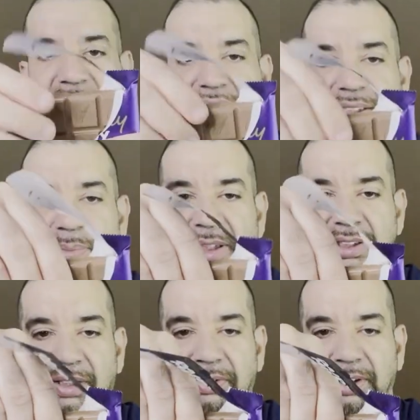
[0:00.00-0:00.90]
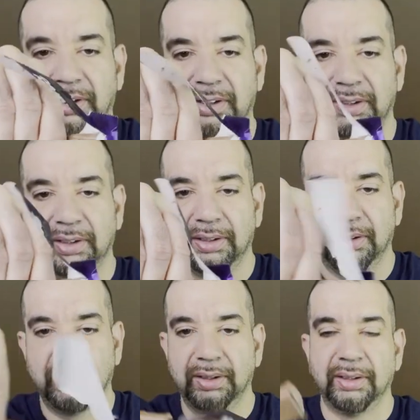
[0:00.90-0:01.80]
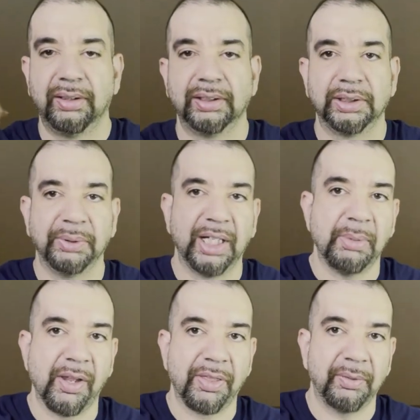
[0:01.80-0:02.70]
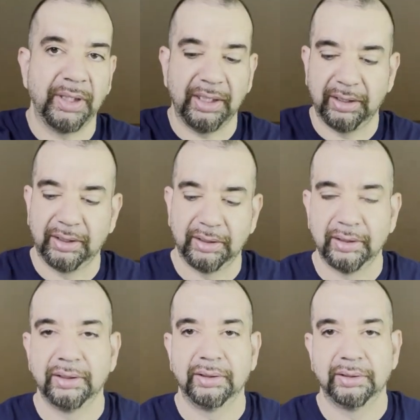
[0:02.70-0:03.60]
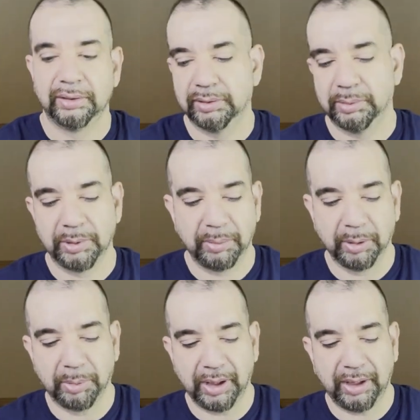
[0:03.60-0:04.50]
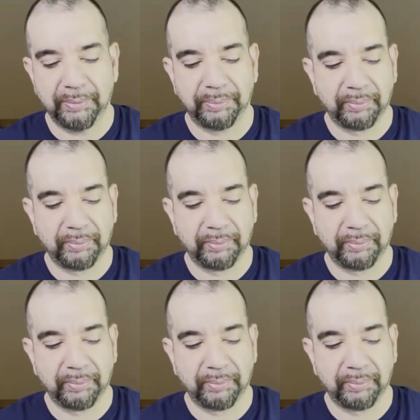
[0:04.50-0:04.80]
take this piece off here. So we got about three. Put them on the plate.